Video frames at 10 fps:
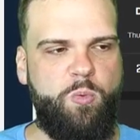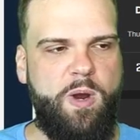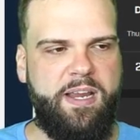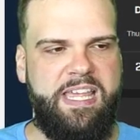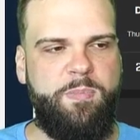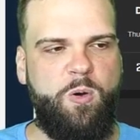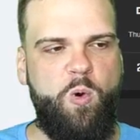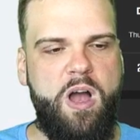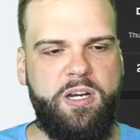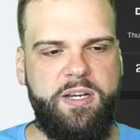to where Kemba
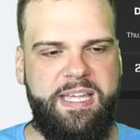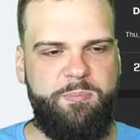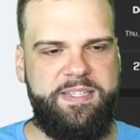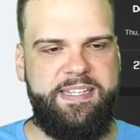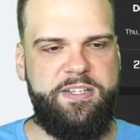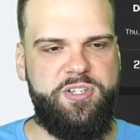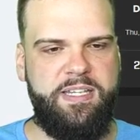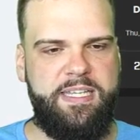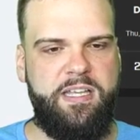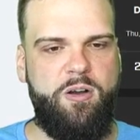Walker can
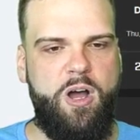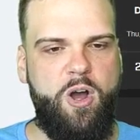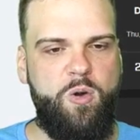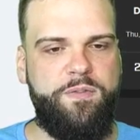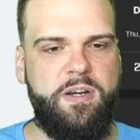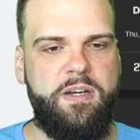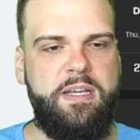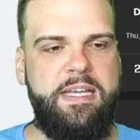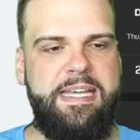potentially go over